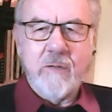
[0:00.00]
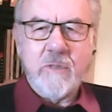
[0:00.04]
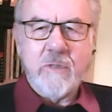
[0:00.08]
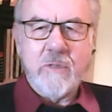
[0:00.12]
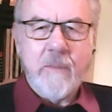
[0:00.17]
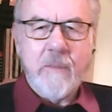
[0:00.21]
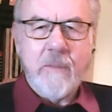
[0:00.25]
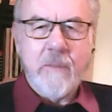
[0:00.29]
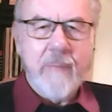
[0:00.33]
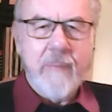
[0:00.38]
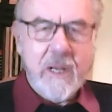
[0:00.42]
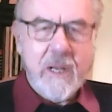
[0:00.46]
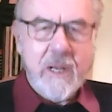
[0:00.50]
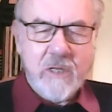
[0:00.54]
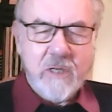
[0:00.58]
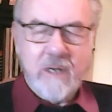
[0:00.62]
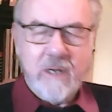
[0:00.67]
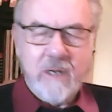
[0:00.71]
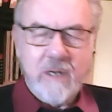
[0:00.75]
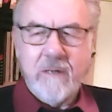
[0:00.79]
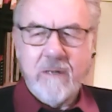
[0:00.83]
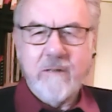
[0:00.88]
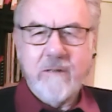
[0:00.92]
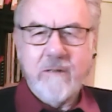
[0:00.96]
a magic
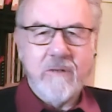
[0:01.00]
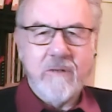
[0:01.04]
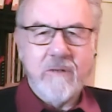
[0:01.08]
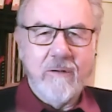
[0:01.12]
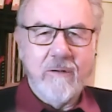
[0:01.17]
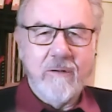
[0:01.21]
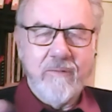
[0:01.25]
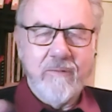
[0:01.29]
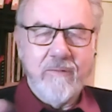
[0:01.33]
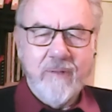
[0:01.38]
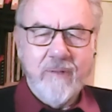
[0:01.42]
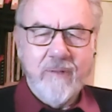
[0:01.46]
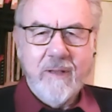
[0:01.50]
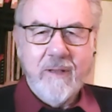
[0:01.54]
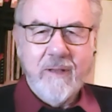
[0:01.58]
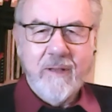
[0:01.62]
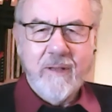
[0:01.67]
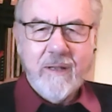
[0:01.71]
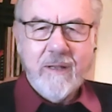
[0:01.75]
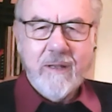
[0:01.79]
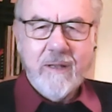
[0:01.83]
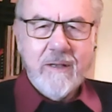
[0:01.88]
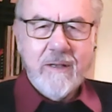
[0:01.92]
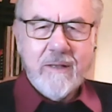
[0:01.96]
sort
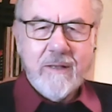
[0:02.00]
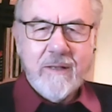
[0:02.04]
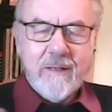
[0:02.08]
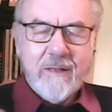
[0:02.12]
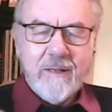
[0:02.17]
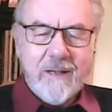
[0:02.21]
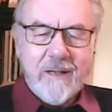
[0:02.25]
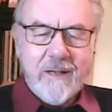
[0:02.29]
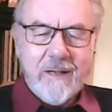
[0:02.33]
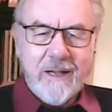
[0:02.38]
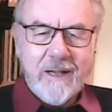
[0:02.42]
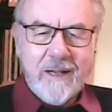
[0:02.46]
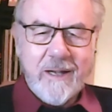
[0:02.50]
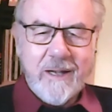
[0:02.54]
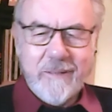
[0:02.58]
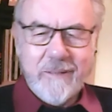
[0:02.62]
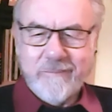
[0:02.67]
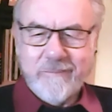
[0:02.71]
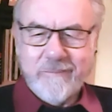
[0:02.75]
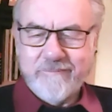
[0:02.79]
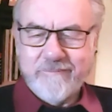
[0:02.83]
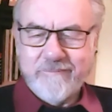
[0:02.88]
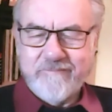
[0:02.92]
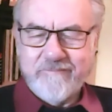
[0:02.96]
of,
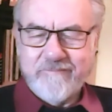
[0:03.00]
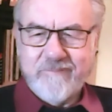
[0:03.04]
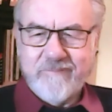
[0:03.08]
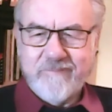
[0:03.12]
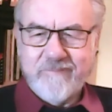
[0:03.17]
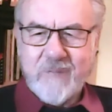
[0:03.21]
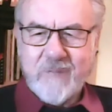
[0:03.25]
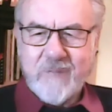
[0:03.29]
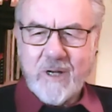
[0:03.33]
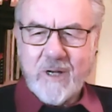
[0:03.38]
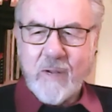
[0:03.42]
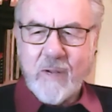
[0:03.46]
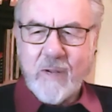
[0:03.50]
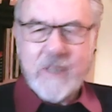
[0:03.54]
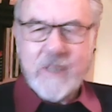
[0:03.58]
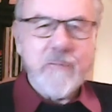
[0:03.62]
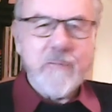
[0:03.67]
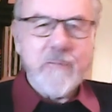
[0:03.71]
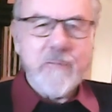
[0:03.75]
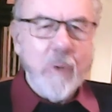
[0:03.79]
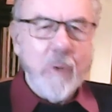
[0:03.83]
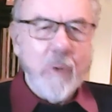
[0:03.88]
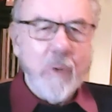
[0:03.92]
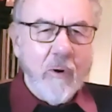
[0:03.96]
um, you know,
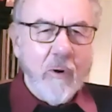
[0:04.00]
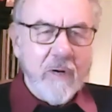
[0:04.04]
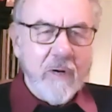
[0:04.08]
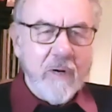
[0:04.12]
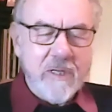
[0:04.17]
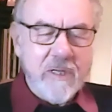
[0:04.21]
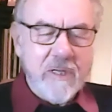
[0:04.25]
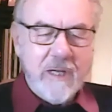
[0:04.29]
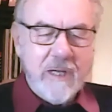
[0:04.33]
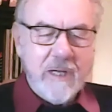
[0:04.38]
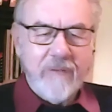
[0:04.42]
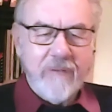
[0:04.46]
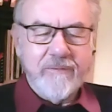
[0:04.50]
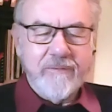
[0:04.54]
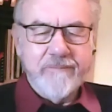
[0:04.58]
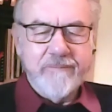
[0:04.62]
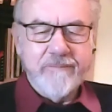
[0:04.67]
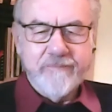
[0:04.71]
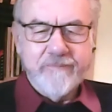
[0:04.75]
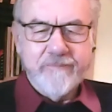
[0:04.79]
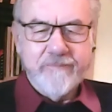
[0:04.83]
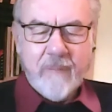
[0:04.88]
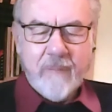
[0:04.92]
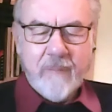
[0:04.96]
explorer stuff.
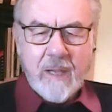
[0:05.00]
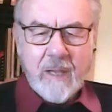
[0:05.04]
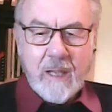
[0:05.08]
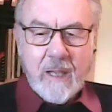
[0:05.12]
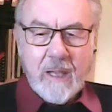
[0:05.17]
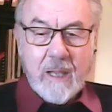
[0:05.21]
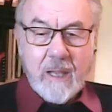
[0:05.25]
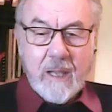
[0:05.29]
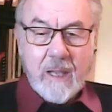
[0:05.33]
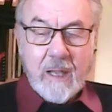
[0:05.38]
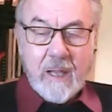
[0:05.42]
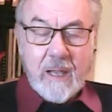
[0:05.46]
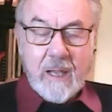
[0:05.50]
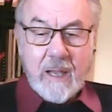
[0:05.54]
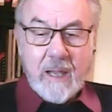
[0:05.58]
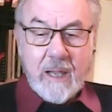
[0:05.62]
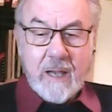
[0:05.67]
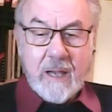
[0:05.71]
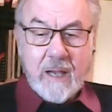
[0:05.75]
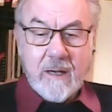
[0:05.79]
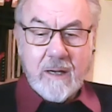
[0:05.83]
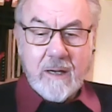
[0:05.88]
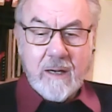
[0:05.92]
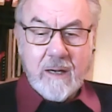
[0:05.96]

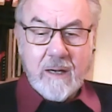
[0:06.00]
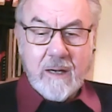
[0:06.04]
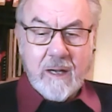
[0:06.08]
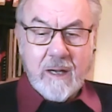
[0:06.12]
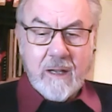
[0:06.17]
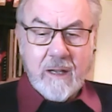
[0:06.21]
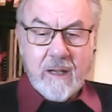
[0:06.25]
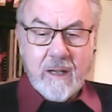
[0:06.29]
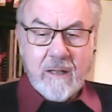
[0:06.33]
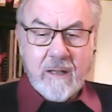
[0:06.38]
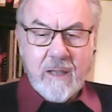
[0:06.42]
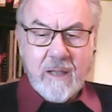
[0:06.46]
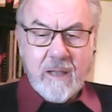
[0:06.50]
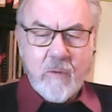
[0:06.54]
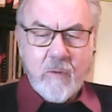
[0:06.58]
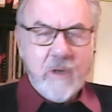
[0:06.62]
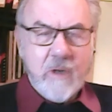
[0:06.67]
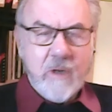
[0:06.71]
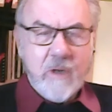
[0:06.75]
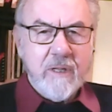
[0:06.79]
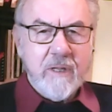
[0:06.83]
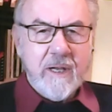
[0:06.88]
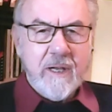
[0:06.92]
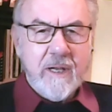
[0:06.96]
And uh, they
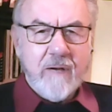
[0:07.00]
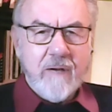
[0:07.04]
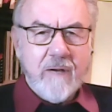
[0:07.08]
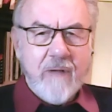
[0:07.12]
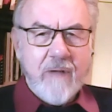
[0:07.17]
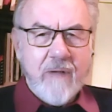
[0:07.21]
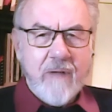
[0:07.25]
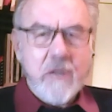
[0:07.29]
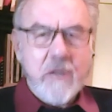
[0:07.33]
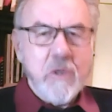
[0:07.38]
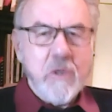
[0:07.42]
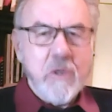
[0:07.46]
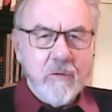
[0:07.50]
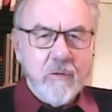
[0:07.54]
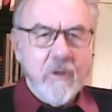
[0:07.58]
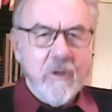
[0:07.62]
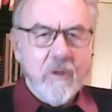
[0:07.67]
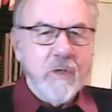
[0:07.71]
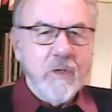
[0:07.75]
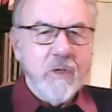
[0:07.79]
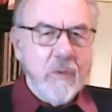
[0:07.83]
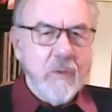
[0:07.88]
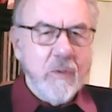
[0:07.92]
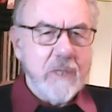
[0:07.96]
wanted their
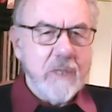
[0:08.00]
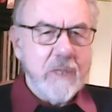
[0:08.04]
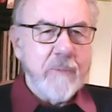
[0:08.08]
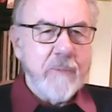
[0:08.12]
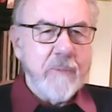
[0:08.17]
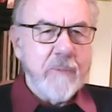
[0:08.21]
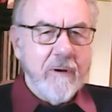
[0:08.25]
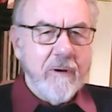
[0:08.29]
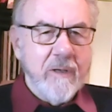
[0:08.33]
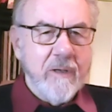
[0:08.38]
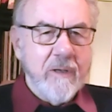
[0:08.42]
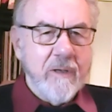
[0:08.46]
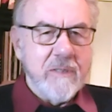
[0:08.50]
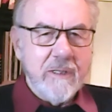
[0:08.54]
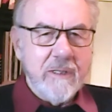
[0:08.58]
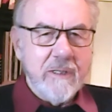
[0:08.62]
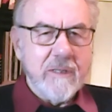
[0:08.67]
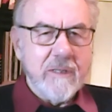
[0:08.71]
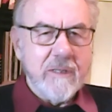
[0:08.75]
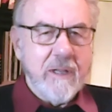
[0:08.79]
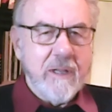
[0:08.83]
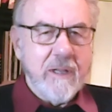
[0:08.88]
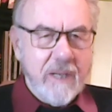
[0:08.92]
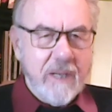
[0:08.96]
grandchildren to experience this.
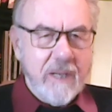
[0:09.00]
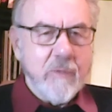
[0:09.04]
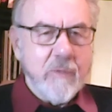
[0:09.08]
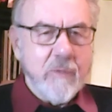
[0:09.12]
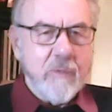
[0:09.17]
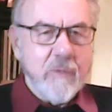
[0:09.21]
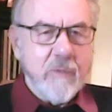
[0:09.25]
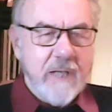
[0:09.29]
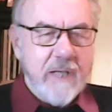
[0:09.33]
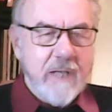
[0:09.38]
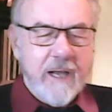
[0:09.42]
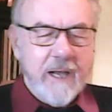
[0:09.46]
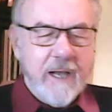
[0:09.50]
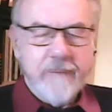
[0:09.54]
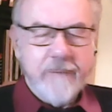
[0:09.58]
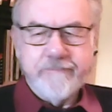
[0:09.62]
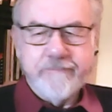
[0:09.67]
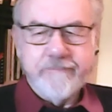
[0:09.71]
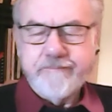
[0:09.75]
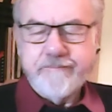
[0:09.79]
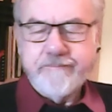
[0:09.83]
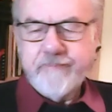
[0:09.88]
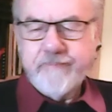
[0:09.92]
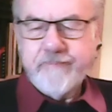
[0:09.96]
I think it was that.
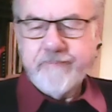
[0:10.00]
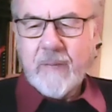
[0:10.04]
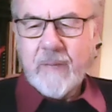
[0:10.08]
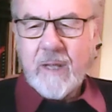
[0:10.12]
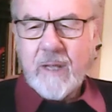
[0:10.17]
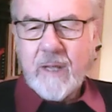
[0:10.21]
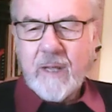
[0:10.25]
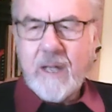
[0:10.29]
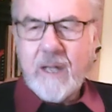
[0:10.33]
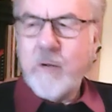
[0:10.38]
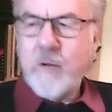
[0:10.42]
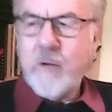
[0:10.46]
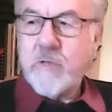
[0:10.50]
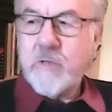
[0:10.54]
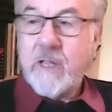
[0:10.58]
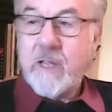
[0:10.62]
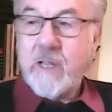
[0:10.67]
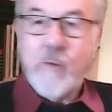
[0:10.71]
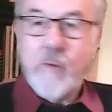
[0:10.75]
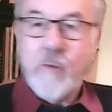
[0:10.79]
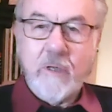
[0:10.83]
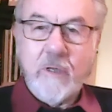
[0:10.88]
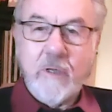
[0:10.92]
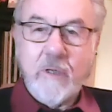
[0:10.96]
And also,
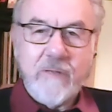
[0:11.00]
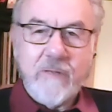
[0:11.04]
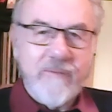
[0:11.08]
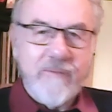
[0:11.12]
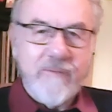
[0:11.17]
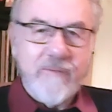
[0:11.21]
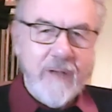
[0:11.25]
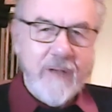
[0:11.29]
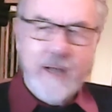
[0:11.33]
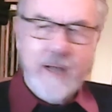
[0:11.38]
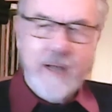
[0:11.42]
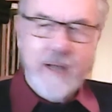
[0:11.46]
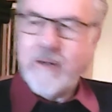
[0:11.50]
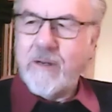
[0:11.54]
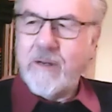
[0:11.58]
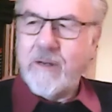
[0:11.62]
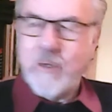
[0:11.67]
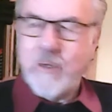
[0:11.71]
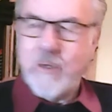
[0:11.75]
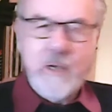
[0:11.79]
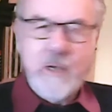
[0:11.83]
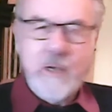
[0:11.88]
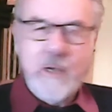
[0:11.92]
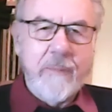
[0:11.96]
they wanted a flight on
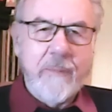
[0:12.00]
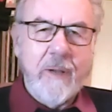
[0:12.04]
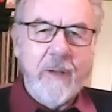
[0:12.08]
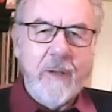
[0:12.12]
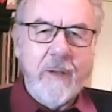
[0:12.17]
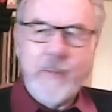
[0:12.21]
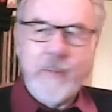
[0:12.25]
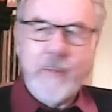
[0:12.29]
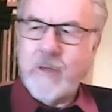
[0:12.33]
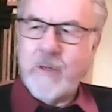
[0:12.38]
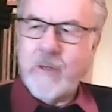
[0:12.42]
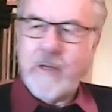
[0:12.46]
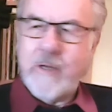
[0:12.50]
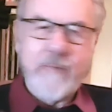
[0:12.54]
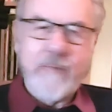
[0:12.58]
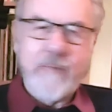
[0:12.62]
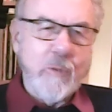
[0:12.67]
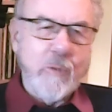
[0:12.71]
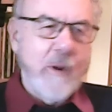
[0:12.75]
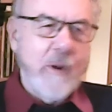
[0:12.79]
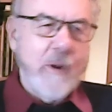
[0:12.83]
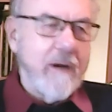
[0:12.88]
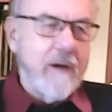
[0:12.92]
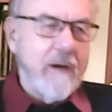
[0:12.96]
a jumbo, but not have
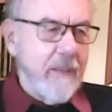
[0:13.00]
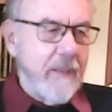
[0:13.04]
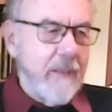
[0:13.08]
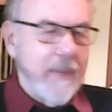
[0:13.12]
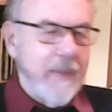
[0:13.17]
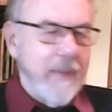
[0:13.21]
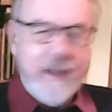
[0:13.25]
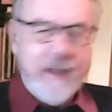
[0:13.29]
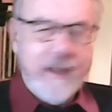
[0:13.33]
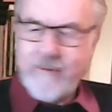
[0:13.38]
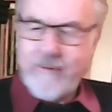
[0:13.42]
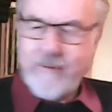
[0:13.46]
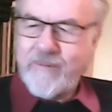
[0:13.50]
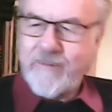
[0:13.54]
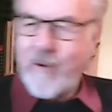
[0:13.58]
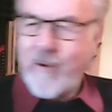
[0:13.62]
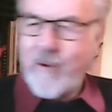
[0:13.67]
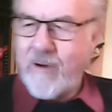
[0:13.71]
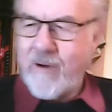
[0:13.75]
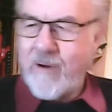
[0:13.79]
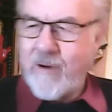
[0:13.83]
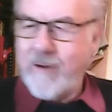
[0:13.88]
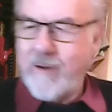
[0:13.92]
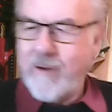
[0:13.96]
to worry about
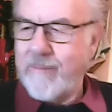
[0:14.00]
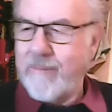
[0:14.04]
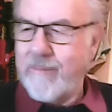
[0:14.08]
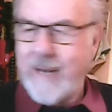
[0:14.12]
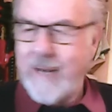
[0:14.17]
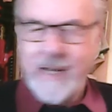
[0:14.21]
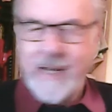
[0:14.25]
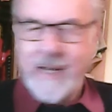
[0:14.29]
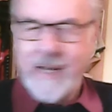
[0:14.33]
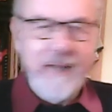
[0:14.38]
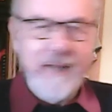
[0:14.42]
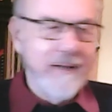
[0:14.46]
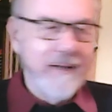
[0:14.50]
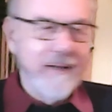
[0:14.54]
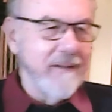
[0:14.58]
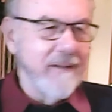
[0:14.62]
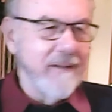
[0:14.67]
foreign money and